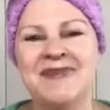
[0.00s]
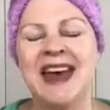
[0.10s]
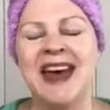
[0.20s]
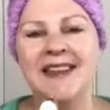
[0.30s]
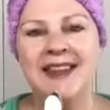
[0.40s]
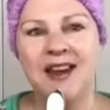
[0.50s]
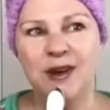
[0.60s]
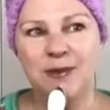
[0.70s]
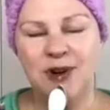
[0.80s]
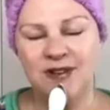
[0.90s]
And then you
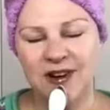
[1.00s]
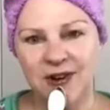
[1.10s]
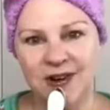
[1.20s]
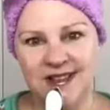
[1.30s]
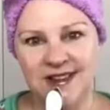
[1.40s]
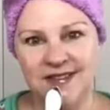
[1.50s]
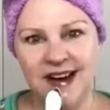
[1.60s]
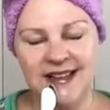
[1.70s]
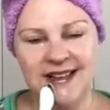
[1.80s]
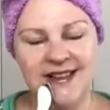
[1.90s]
move it across your
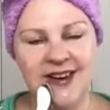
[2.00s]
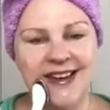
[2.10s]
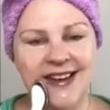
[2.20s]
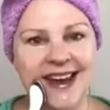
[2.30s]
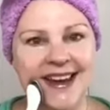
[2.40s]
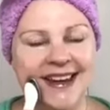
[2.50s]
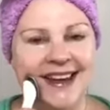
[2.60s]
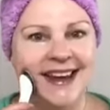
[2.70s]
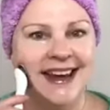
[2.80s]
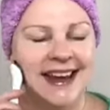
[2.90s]
face slowly
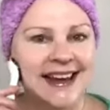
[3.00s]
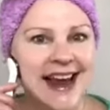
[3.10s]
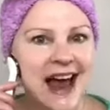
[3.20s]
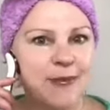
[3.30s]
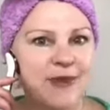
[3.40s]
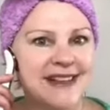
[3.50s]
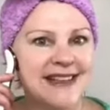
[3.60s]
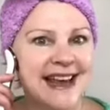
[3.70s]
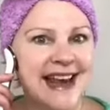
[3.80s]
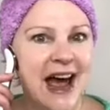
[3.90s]
in an upwards
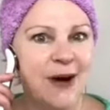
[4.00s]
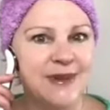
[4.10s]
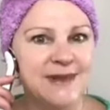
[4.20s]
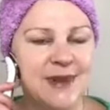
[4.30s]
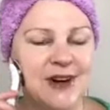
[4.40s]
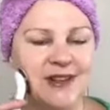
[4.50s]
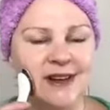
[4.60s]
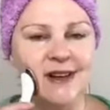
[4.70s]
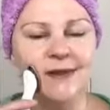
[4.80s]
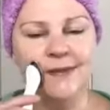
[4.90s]
and outwards
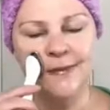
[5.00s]
motion.